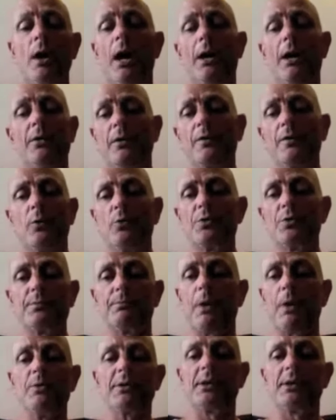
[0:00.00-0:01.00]
And of course,
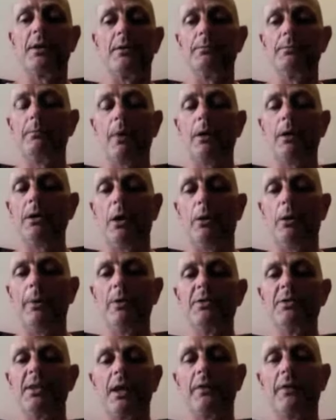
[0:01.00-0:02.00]
mostly, you know,
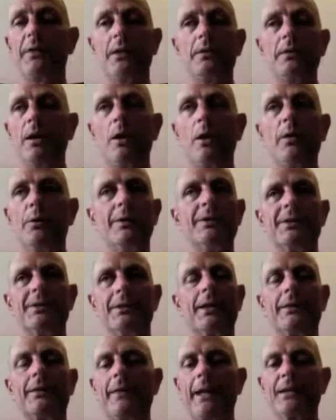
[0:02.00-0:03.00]
mostly I think no, there
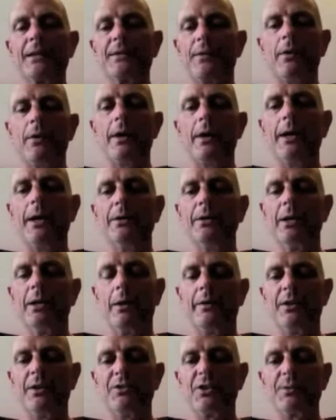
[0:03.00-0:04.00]
isn't, and that's fine. You
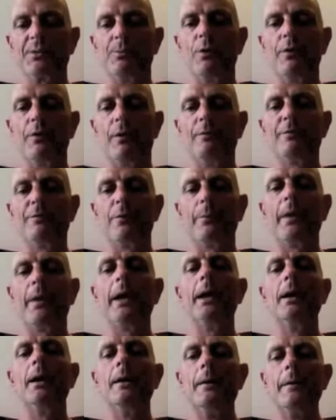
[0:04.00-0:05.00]
know, and just move on
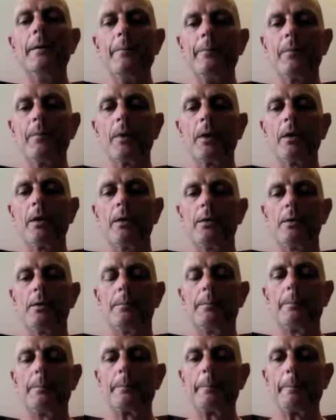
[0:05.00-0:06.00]
from there. So, do you think you've got
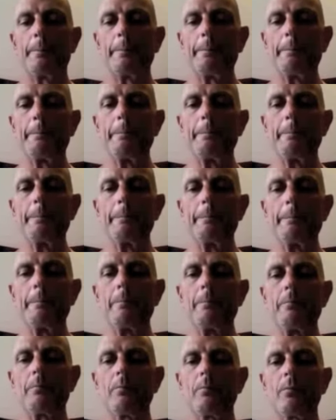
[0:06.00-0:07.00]
more confidence now,
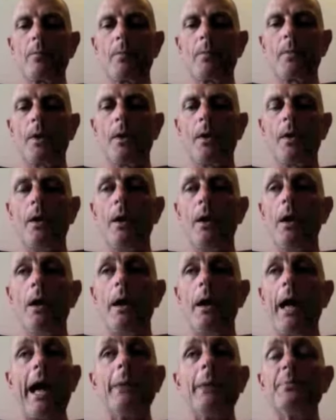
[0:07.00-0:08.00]
maybe?
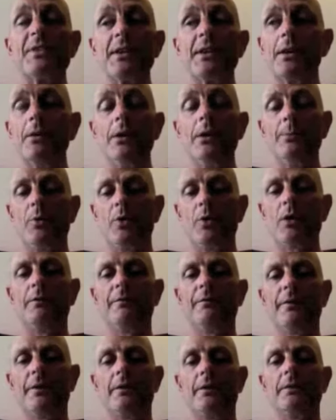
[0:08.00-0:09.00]
Absolutely more
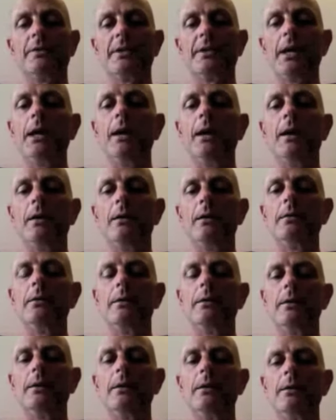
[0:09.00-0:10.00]
confidence. Yeah.
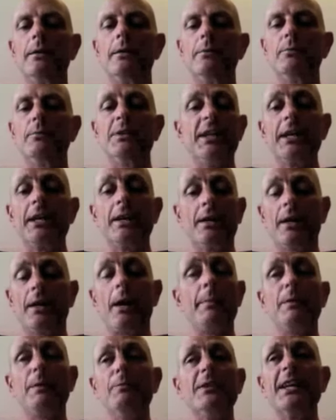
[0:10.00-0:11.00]
Mm. Ridiculous. I
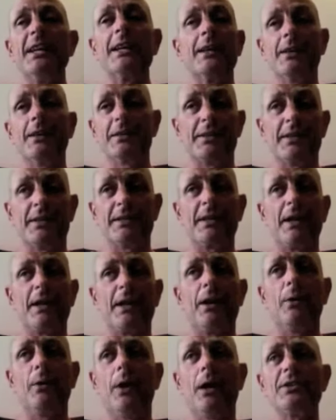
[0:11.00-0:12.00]
mean, ridiculously
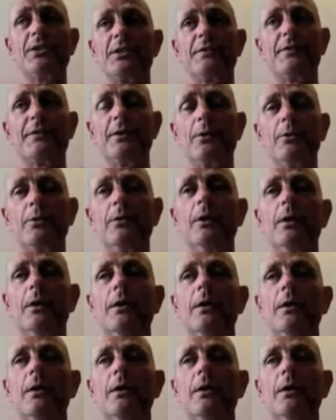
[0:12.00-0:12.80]
so. I just feel,